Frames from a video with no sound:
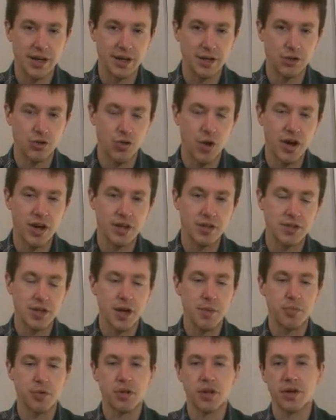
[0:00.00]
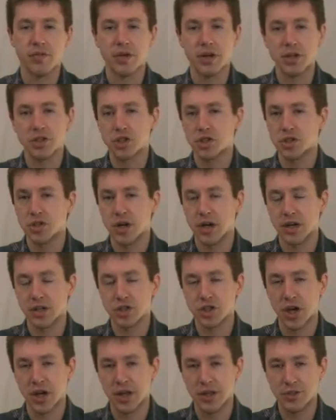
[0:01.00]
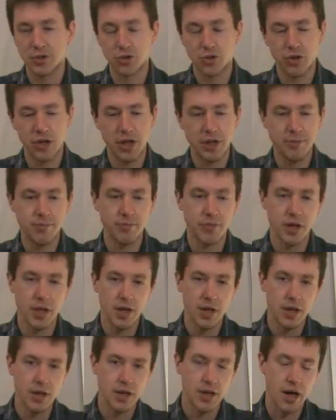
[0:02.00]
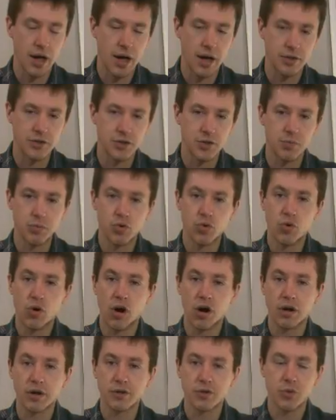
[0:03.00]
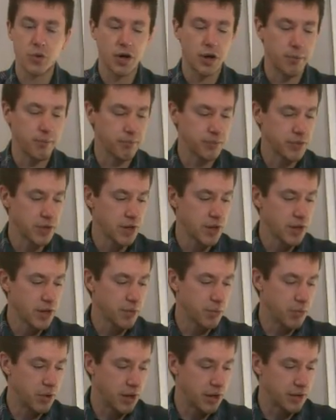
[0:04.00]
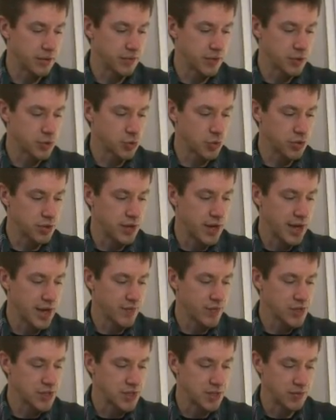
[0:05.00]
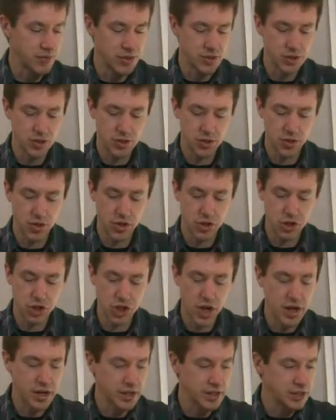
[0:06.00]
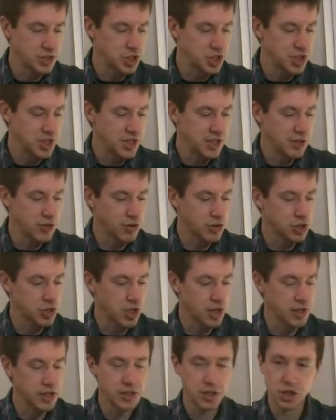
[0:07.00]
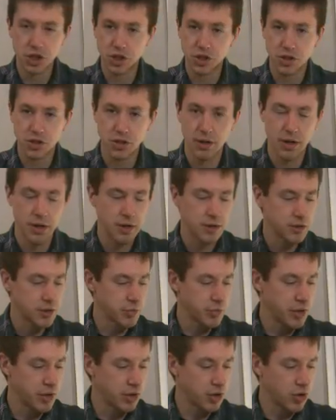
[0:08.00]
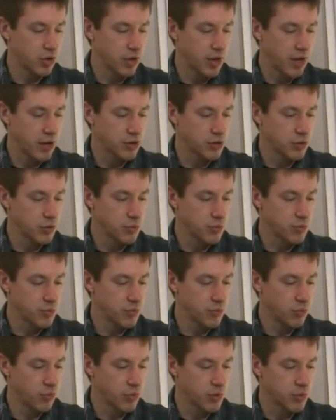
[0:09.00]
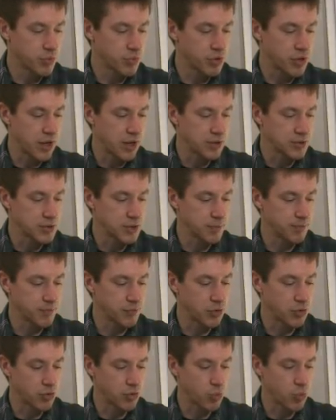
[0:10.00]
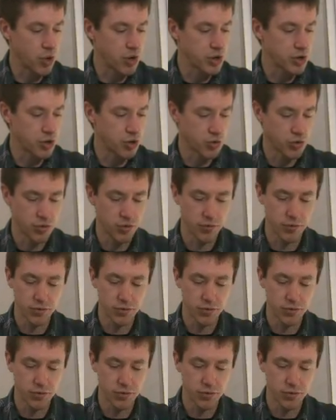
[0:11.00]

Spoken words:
great example of a Chinese green, and some pu'er as well. But this one, Naivetea, this is the ShanLinShi or ShanLinShi, depending on how you want to pronounce it, or where you're